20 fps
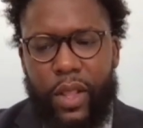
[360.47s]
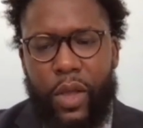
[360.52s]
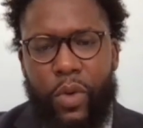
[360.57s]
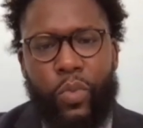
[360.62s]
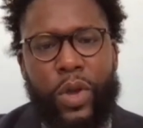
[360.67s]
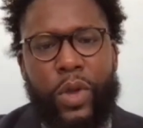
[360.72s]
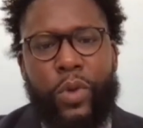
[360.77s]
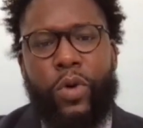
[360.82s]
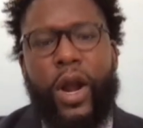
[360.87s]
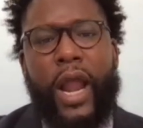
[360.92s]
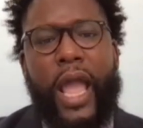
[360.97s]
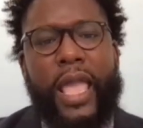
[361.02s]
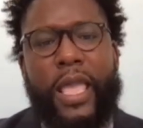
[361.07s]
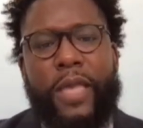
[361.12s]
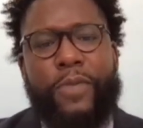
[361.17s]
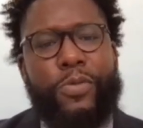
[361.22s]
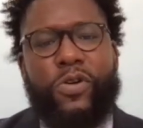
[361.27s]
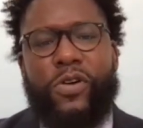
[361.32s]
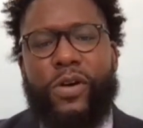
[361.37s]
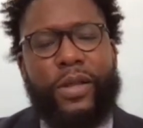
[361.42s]
We were
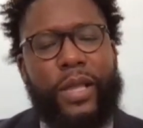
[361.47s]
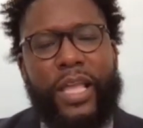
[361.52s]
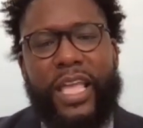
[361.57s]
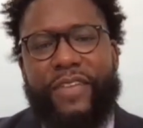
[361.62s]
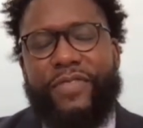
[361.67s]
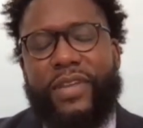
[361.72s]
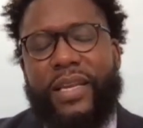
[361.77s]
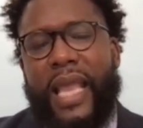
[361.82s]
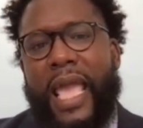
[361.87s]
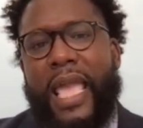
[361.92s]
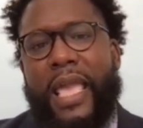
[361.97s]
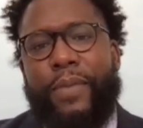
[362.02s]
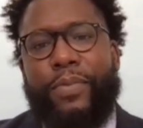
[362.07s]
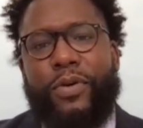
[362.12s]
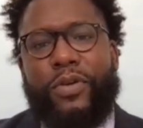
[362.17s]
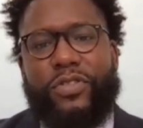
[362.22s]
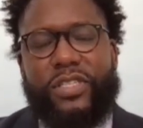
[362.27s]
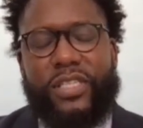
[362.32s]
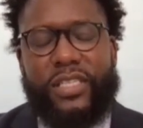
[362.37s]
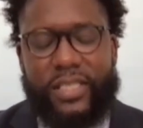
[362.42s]
even
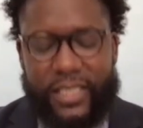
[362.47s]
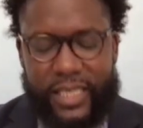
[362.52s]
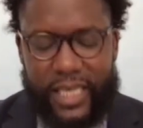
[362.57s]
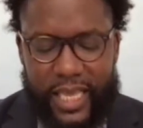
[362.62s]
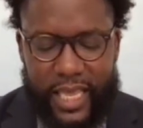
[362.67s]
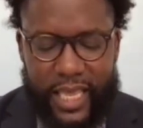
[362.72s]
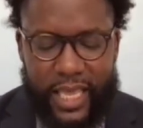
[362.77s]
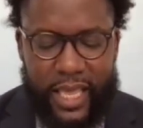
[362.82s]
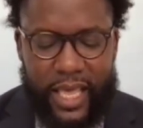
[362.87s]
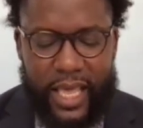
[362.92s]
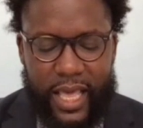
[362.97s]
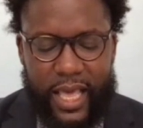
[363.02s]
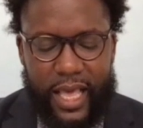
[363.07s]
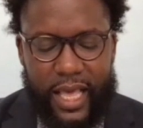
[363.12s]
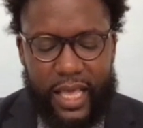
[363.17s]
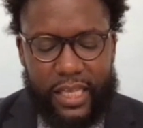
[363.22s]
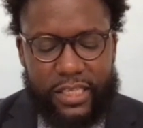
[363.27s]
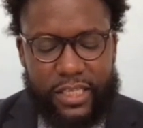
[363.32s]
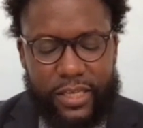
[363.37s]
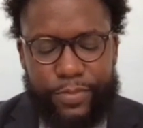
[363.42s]
able to see
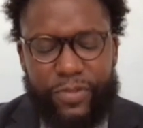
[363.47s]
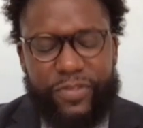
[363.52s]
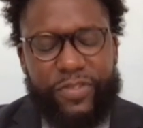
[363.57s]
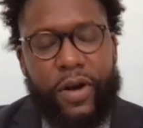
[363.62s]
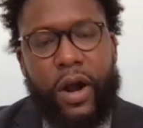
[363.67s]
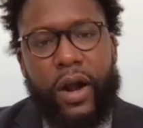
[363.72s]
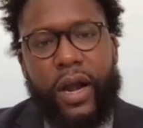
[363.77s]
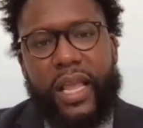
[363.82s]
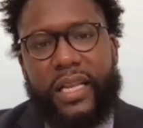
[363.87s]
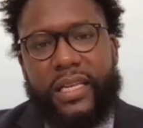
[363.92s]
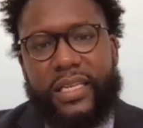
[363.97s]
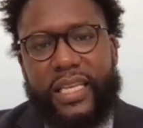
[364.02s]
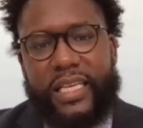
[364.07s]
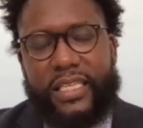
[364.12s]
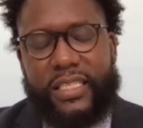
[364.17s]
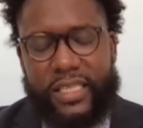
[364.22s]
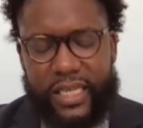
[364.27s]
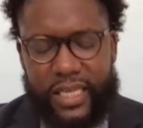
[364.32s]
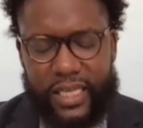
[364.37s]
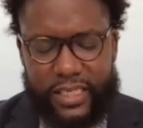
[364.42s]
some of our
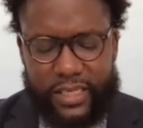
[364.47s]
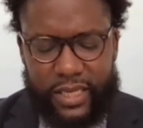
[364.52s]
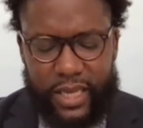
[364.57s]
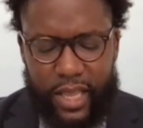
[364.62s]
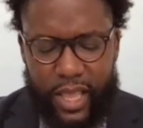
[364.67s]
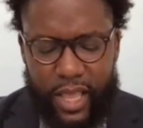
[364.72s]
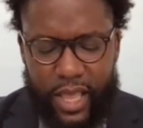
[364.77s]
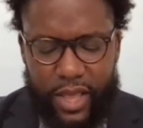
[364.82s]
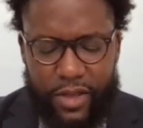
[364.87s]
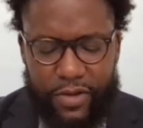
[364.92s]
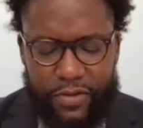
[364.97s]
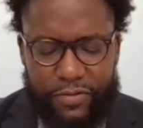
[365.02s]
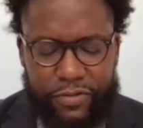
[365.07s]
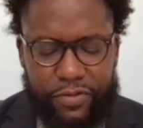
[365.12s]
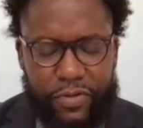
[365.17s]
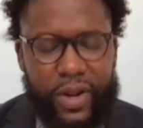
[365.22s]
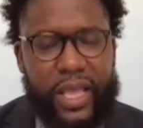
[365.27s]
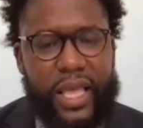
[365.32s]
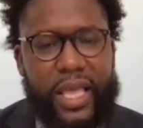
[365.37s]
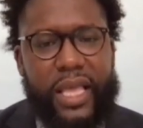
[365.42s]
indigenous
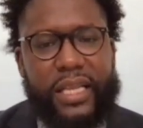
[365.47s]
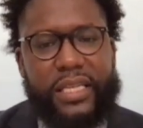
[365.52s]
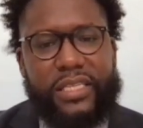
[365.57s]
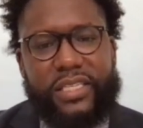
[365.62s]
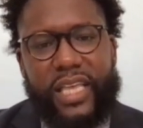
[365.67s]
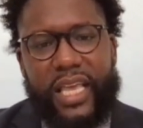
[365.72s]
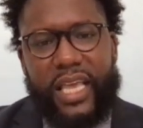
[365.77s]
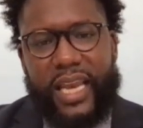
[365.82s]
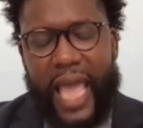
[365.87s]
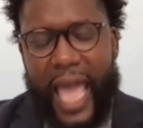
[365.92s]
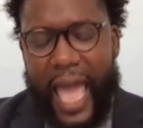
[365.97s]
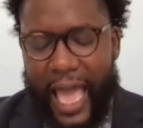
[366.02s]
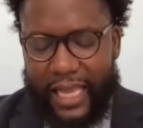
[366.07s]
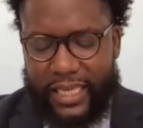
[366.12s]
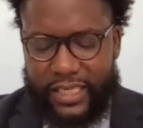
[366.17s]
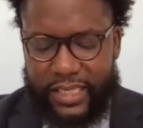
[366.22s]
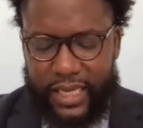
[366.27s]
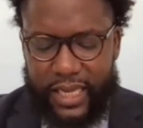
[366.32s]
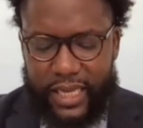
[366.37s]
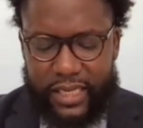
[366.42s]
friends get
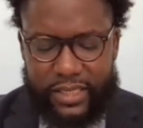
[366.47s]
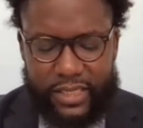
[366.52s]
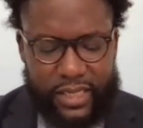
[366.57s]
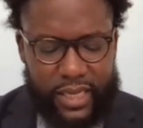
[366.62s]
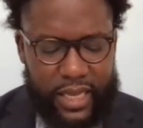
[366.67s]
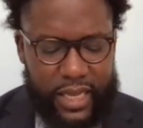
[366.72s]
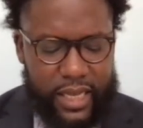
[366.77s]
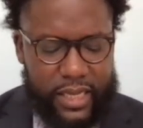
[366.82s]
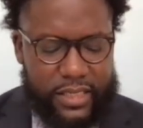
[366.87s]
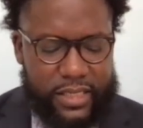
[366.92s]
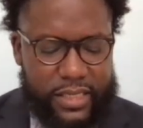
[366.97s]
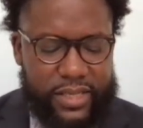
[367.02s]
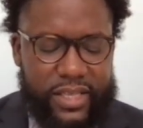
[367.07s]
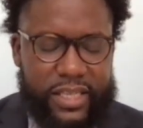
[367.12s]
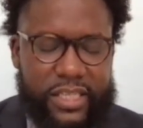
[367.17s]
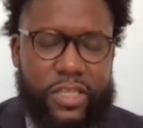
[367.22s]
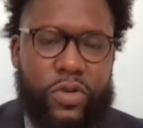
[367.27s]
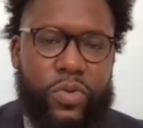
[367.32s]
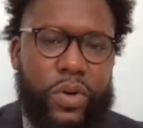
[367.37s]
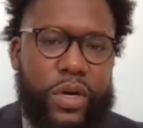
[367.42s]
access to
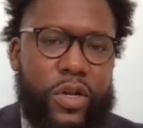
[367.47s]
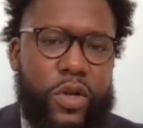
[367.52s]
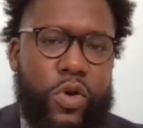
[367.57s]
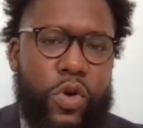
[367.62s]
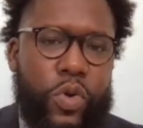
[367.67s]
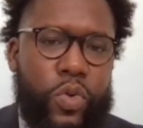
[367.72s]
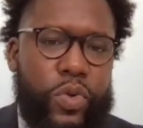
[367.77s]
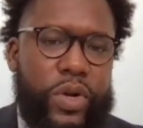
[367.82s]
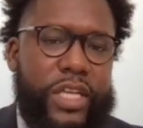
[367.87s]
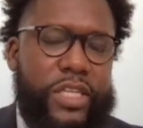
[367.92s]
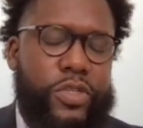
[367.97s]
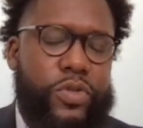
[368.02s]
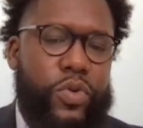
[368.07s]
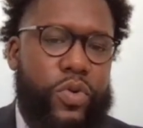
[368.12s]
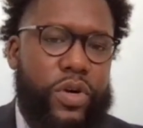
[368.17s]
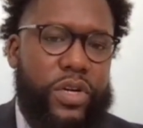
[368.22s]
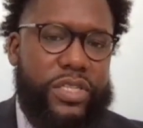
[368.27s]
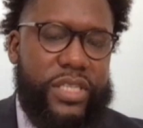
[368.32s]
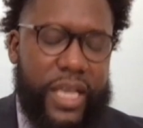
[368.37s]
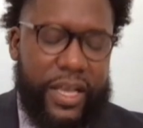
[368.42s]
this critical
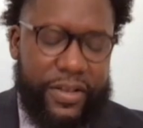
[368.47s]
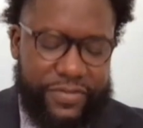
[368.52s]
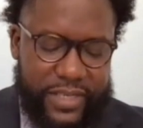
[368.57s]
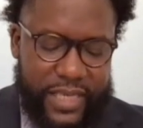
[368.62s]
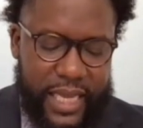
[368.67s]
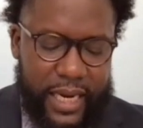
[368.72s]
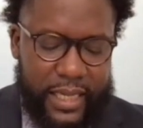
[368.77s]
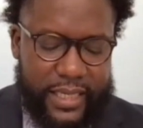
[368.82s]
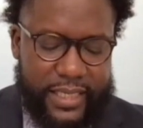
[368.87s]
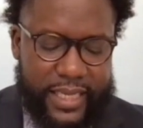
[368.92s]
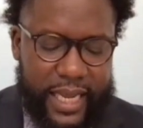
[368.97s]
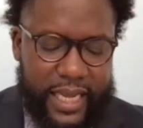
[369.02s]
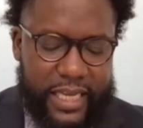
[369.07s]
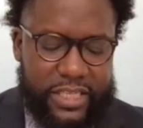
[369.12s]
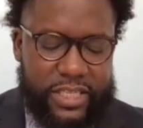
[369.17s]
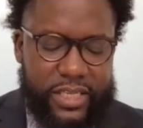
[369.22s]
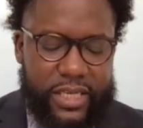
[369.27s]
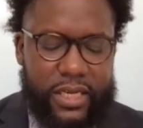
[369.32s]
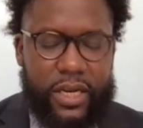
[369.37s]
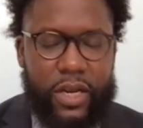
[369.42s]
resource of
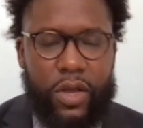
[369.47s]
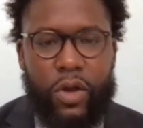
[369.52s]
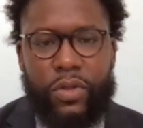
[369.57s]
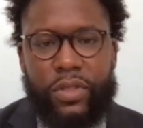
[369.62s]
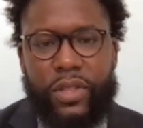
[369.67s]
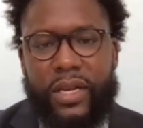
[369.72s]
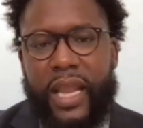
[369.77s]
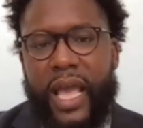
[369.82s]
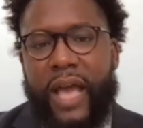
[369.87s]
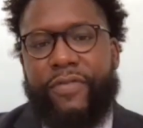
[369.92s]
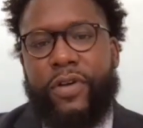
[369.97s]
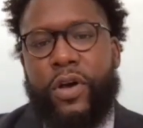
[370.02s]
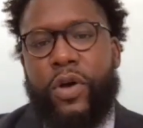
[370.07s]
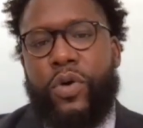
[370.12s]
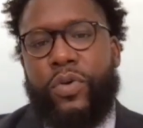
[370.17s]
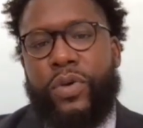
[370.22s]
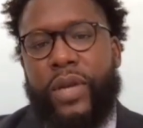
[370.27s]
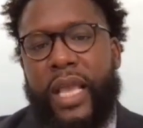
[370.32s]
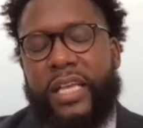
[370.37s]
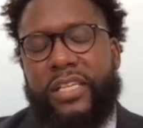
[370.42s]
sanitation on the
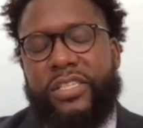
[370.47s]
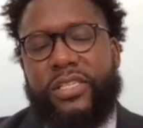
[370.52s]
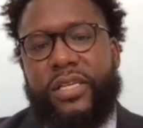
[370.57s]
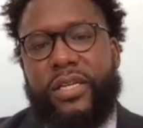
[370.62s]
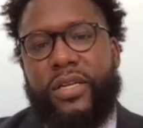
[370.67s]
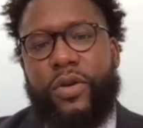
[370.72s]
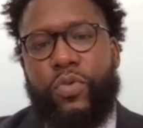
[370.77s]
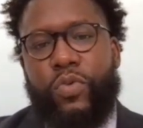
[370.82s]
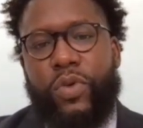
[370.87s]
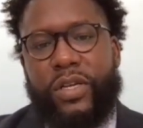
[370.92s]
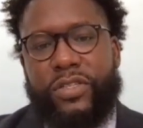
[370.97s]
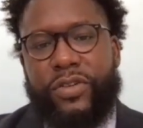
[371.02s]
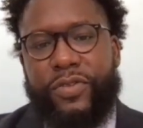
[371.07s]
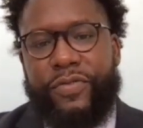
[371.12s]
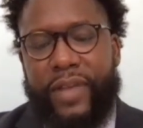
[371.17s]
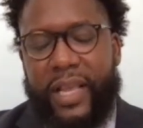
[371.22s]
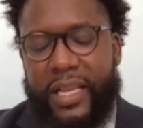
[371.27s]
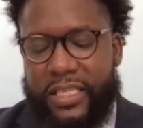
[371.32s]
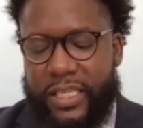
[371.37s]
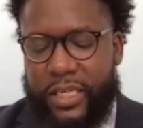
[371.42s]
Navajo Nation
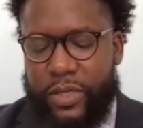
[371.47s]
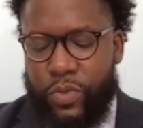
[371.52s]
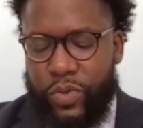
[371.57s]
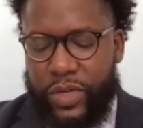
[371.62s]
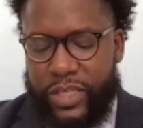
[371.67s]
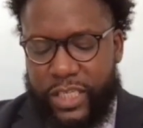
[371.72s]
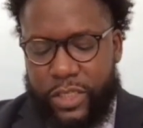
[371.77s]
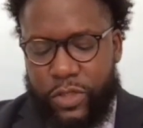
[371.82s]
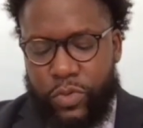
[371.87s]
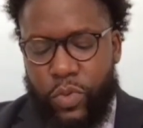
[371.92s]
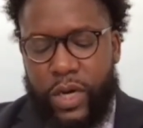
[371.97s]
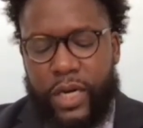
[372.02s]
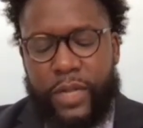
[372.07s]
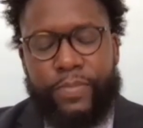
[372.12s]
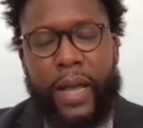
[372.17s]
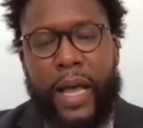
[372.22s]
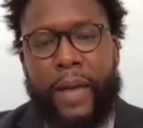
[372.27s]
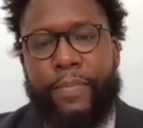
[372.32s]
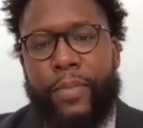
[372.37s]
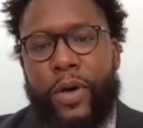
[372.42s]
reservation, which is one of
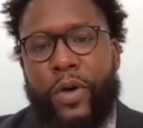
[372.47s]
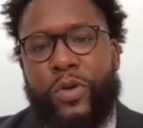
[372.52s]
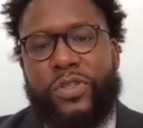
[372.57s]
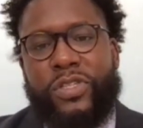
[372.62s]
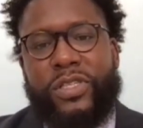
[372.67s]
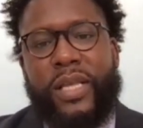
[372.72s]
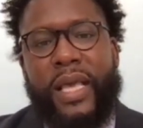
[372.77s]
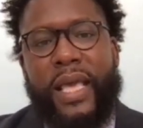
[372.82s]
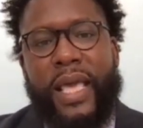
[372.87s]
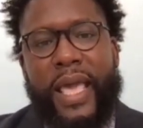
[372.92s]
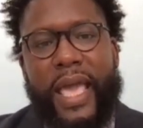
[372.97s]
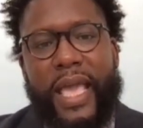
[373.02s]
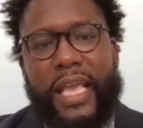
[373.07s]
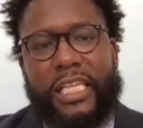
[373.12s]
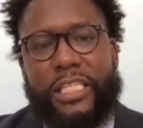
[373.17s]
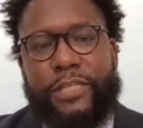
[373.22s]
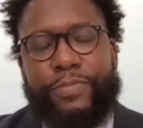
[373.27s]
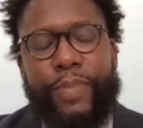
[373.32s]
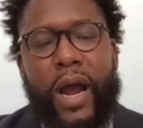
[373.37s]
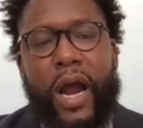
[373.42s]
my most
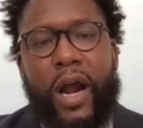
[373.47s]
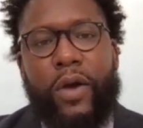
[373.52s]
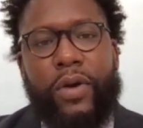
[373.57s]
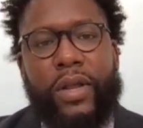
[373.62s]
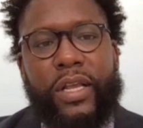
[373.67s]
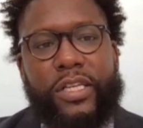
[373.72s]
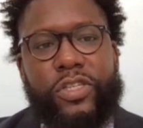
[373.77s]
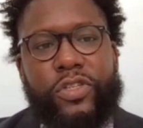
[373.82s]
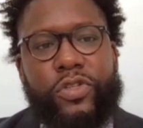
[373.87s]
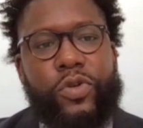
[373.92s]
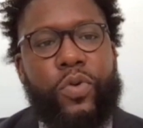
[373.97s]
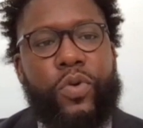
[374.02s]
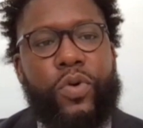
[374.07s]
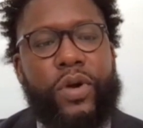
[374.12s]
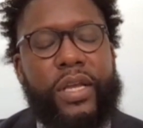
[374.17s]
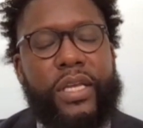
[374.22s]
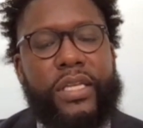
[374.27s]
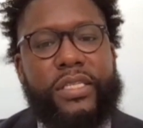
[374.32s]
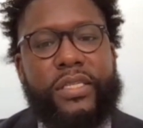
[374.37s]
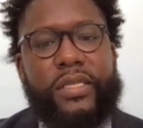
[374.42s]
inspiring
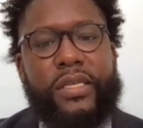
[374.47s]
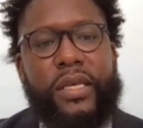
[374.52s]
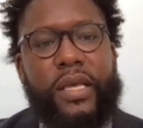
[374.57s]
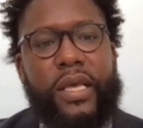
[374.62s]
stories.